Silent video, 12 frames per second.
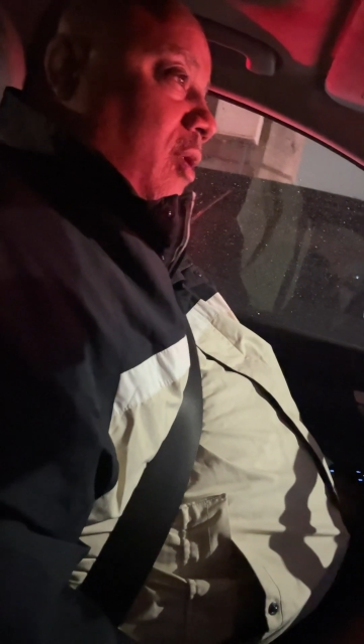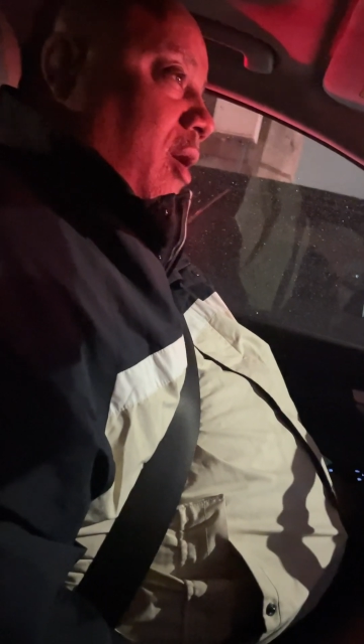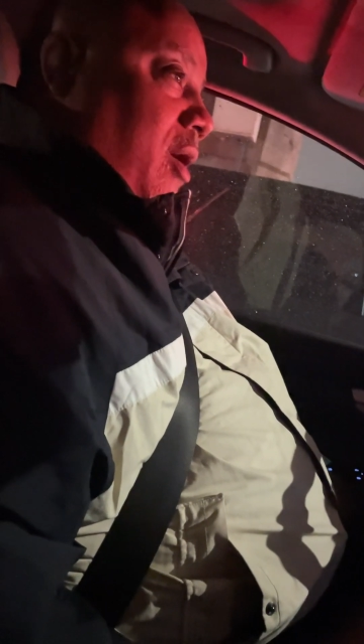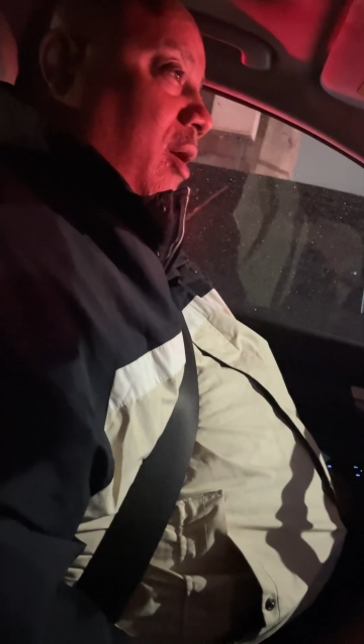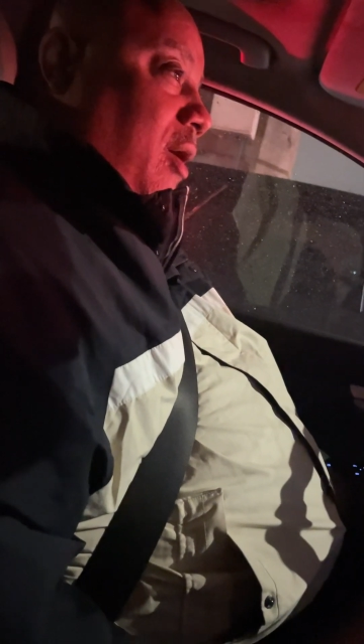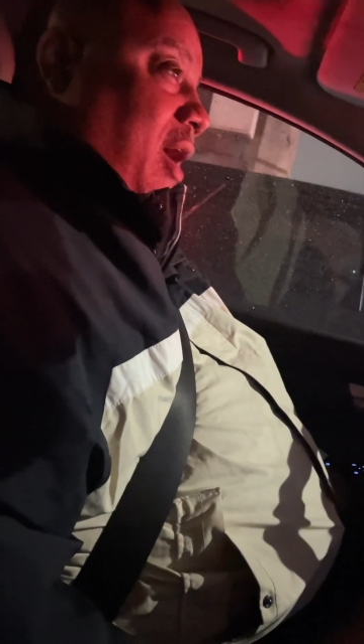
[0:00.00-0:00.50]

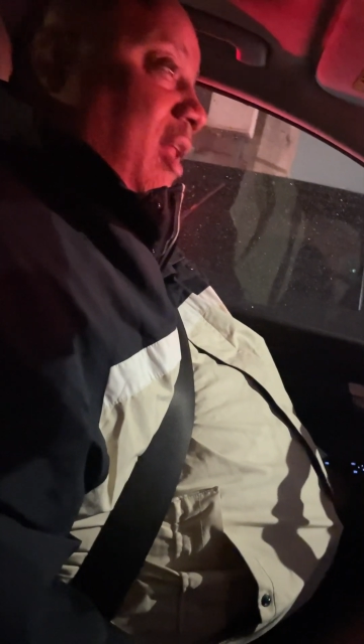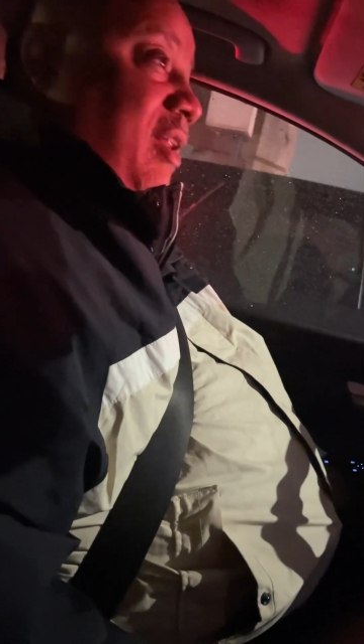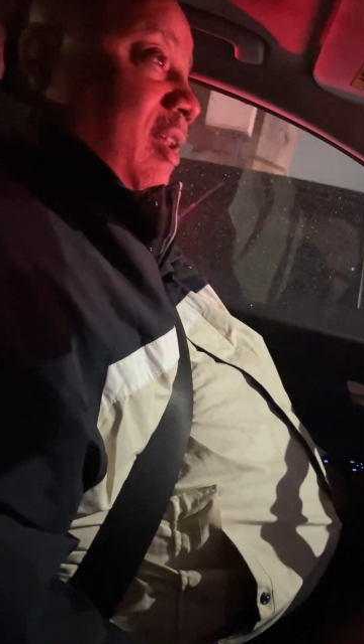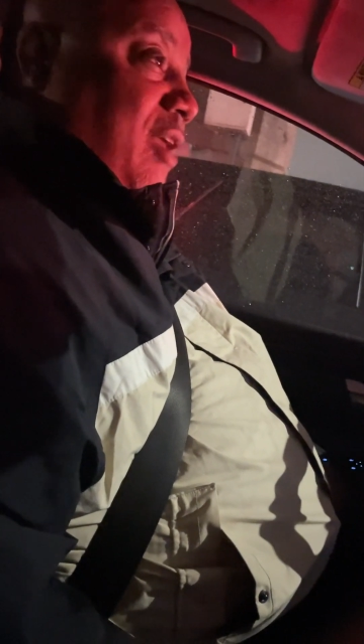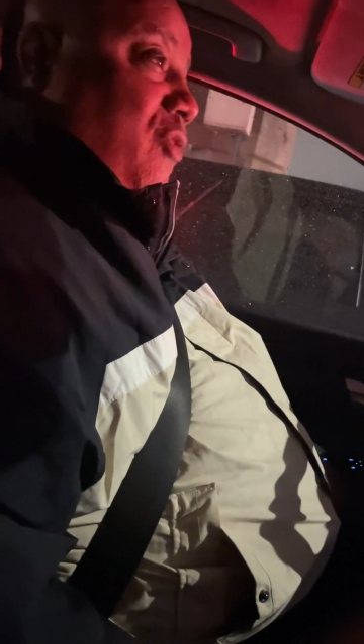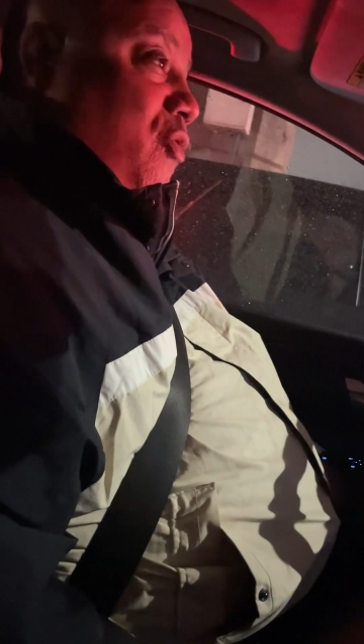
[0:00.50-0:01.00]
No, I
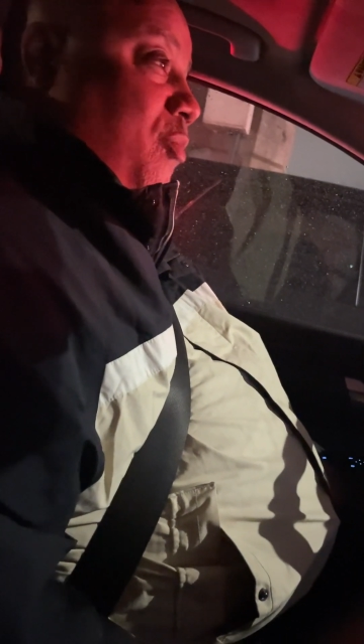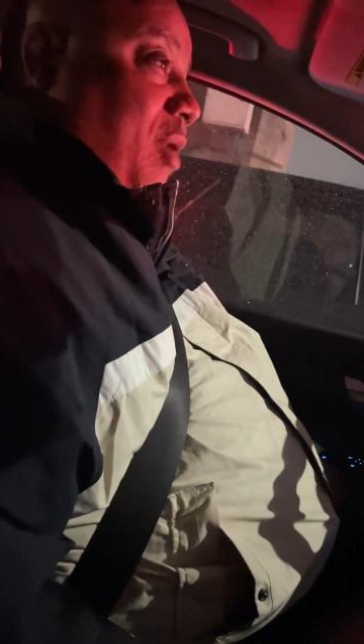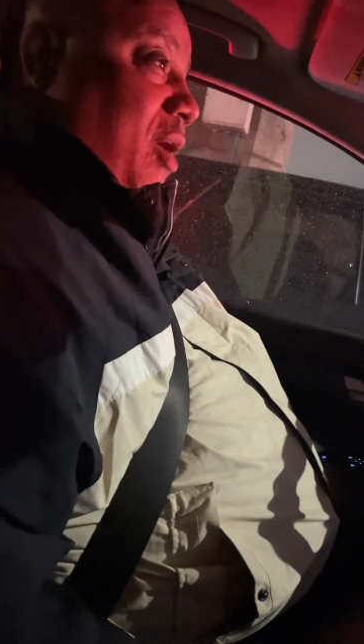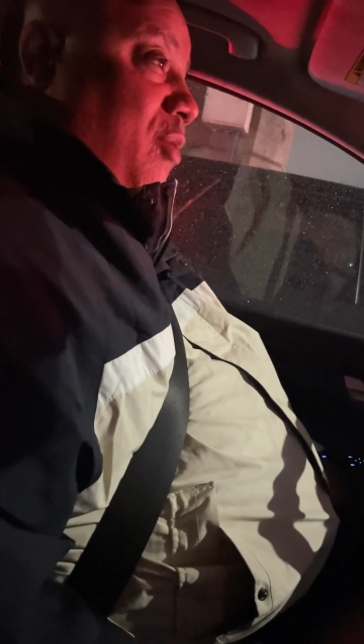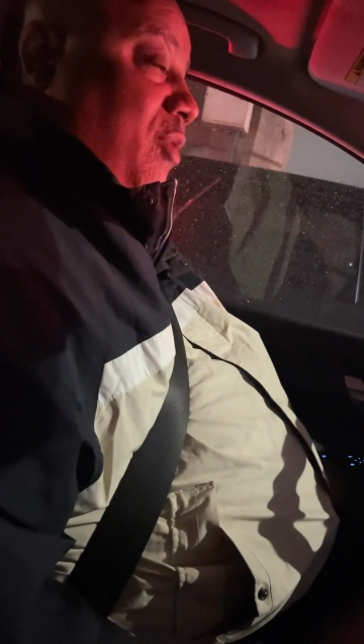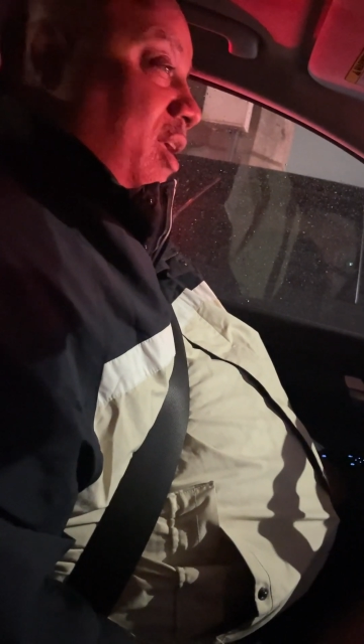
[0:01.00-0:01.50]
didn't like
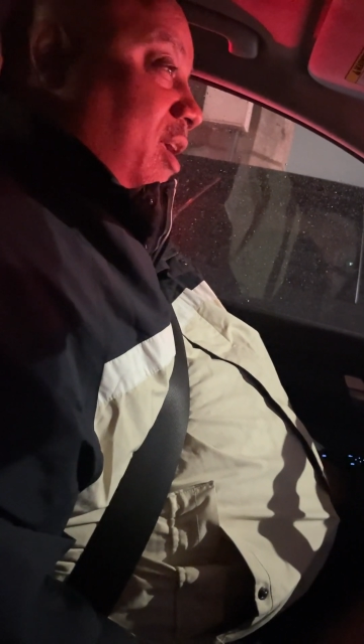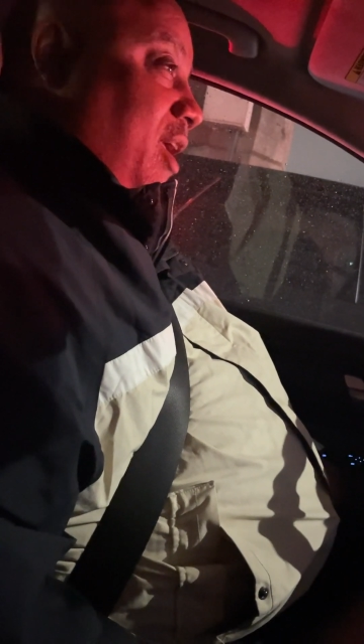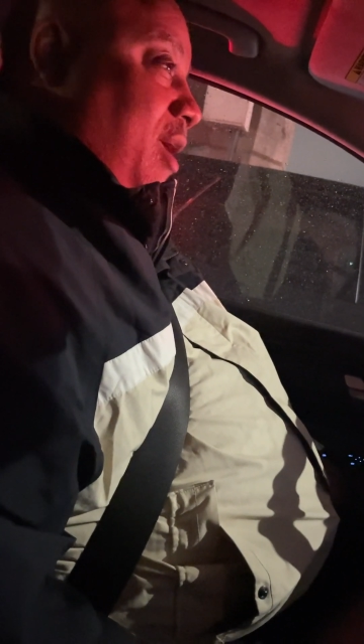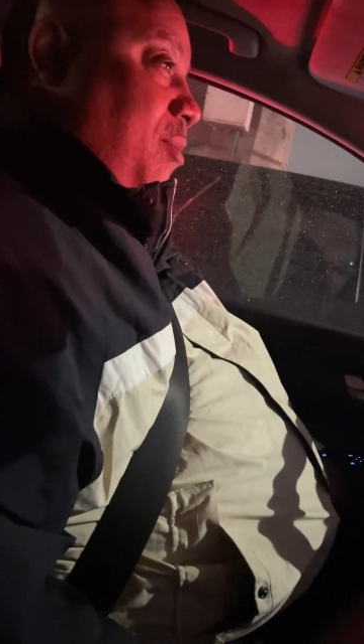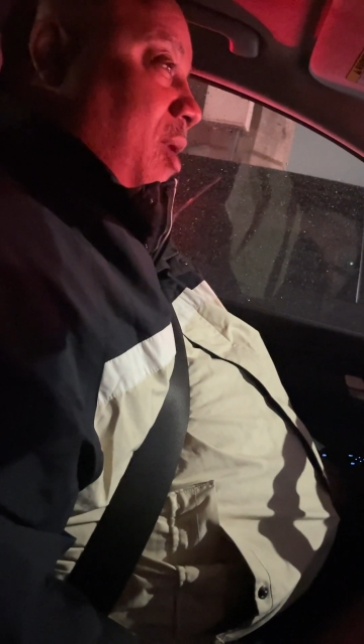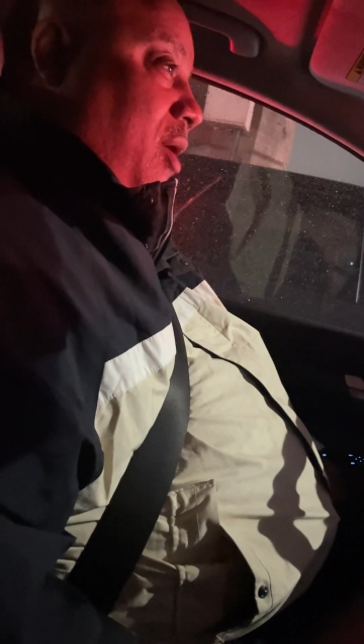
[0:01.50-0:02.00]
Tupac when he
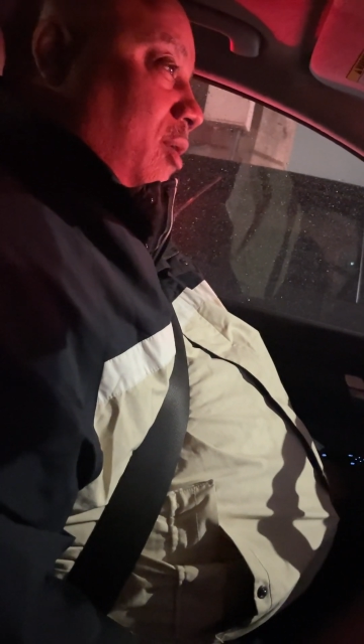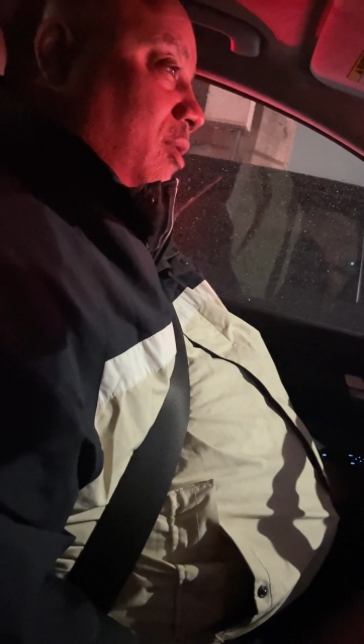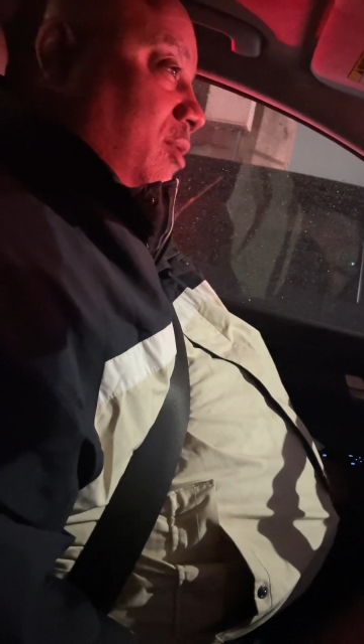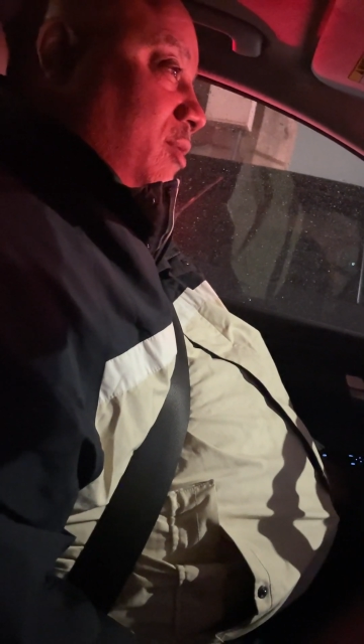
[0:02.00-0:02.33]
came out.